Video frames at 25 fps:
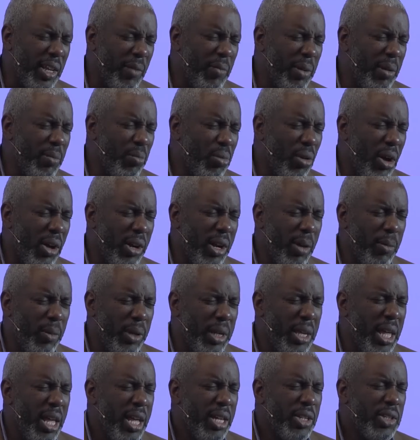They've been brought up
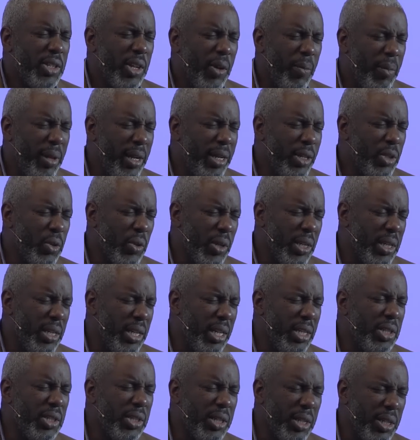with so many
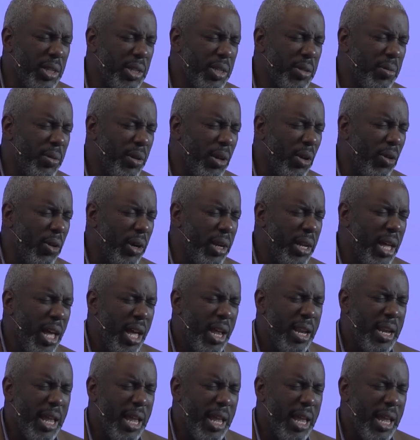traditions, Lord,